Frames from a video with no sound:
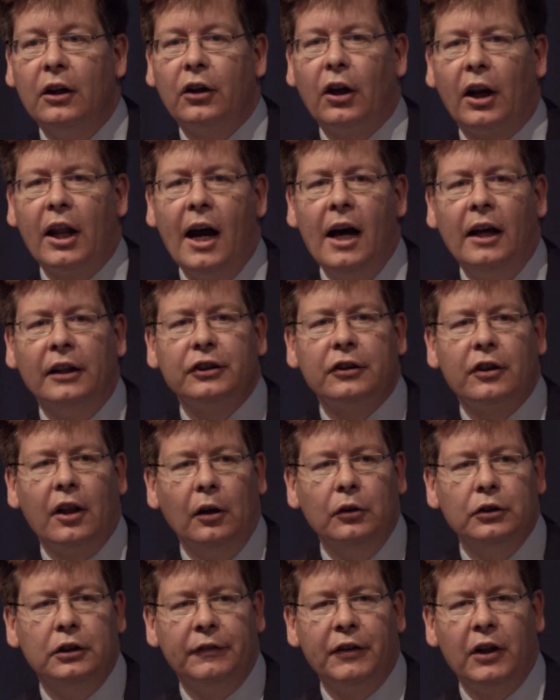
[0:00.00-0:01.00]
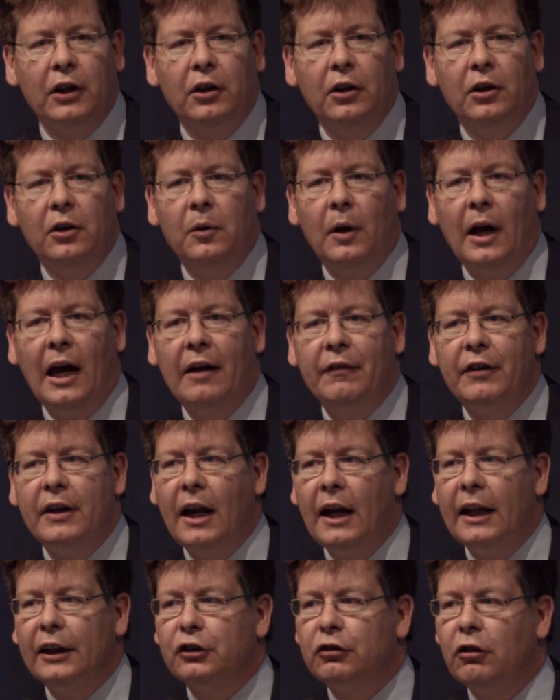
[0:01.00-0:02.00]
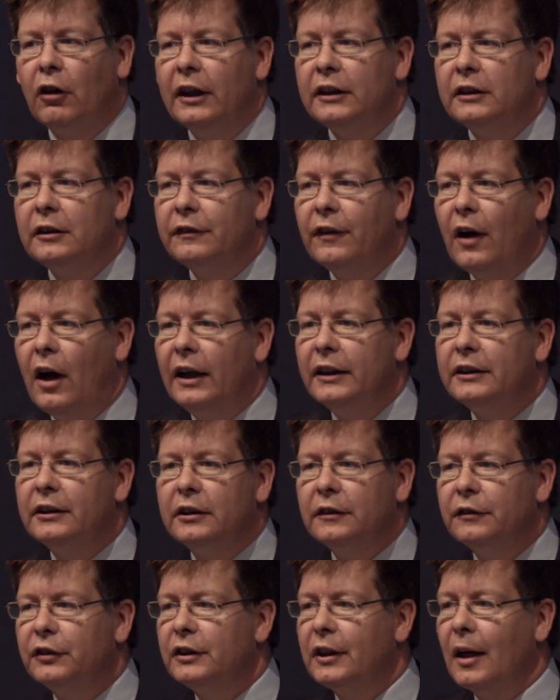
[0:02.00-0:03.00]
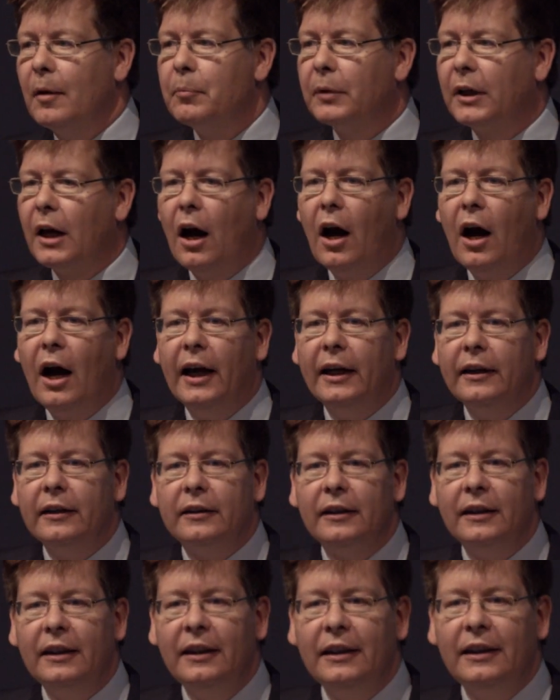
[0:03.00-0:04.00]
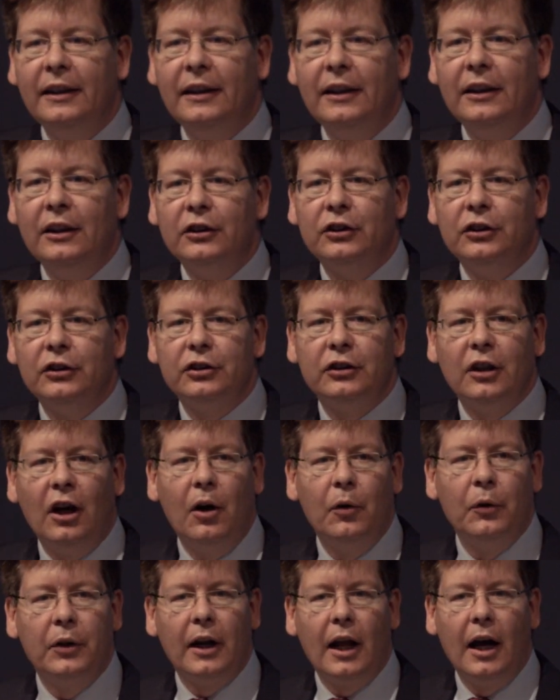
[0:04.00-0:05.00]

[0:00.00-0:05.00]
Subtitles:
Can I ask those of you who have an electronic device of some kind, just to hold